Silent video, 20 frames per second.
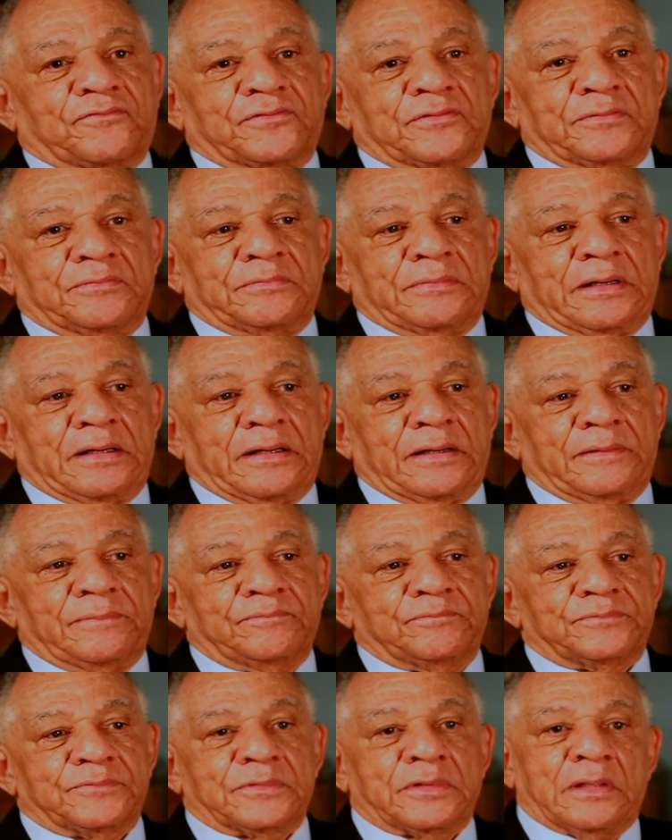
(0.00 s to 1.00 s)
from
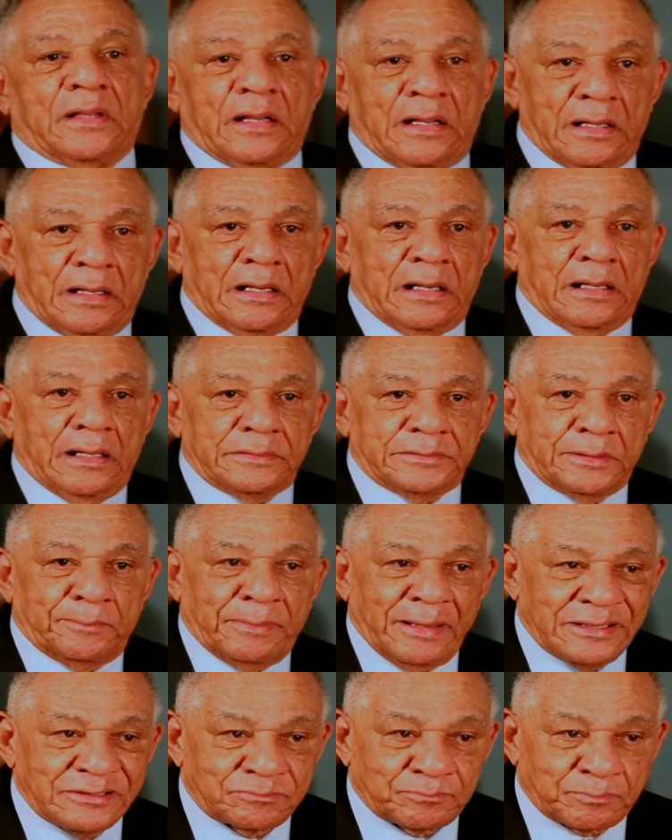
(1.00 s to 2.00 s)
the
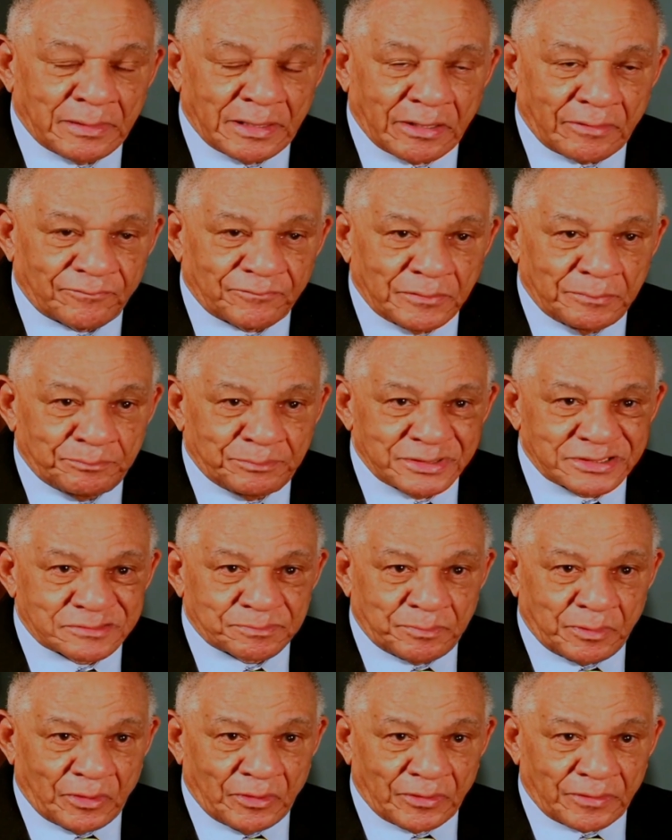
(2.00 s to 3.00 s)
bass player from
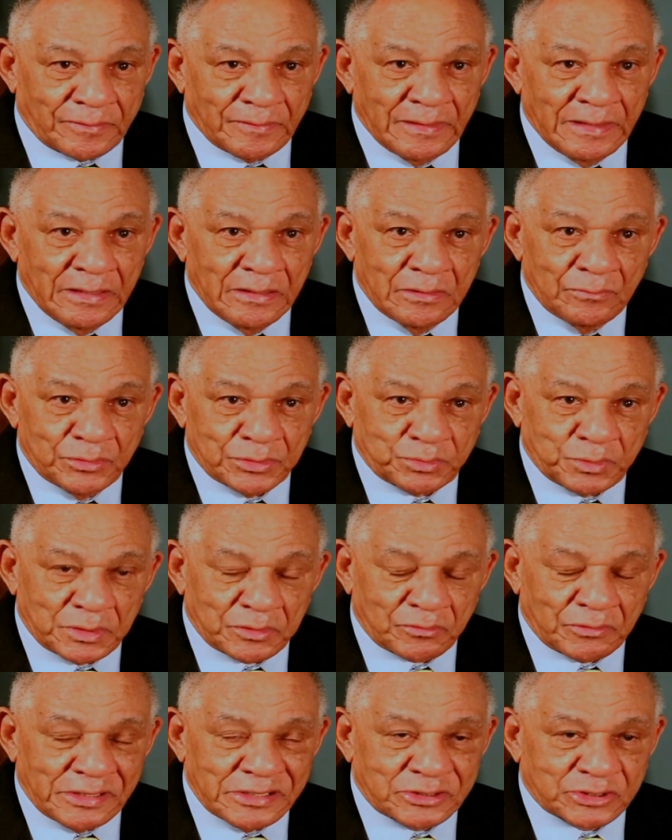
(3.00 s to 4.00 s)
Pittsburgh, was
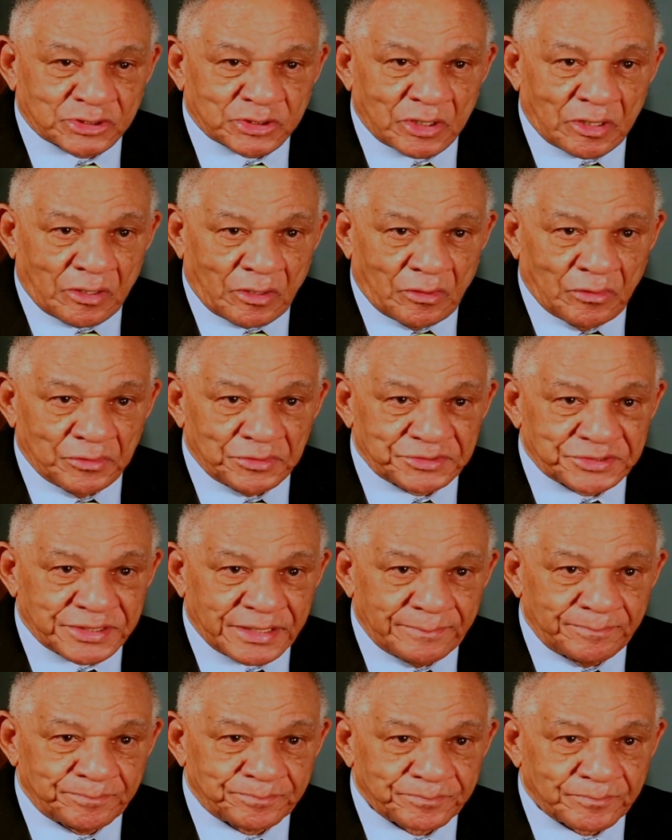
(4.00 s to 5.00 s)
with Ray Charles.
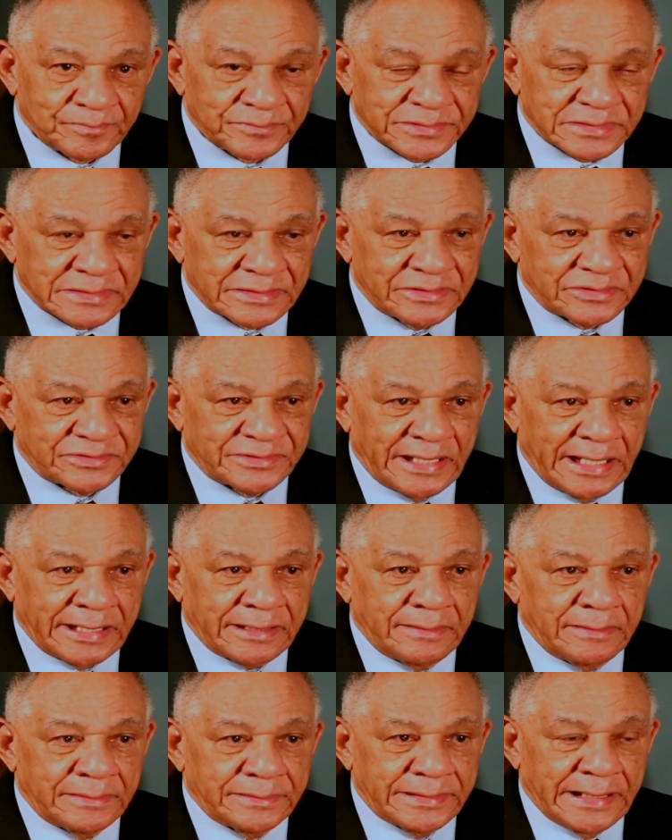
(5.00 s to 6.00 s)
His
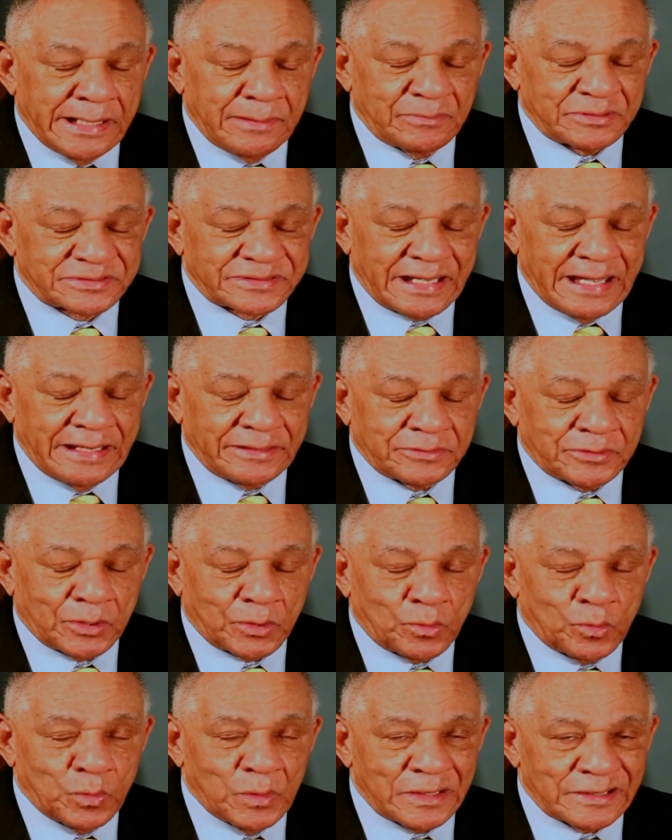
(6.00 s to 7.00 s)
name was
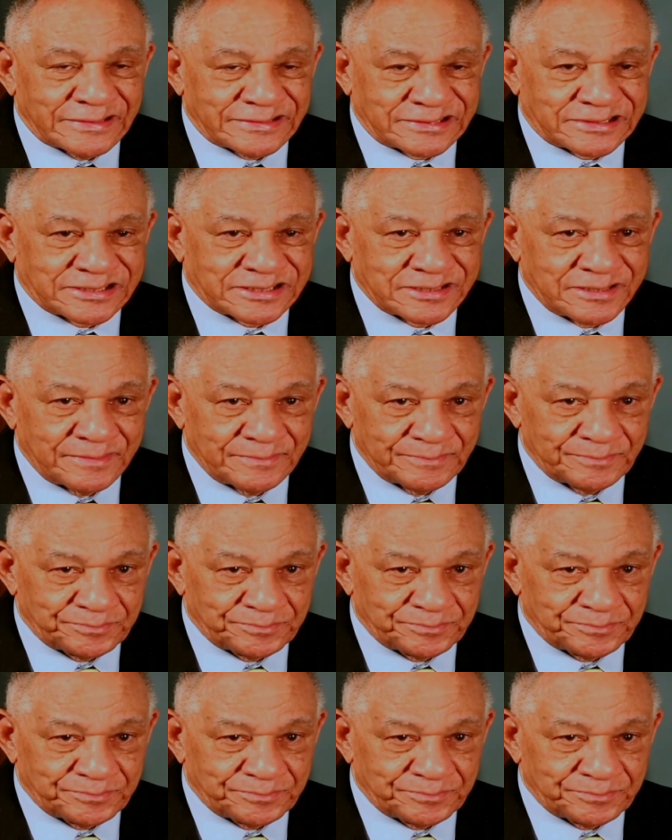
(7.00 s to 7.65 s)
Edgar Willis.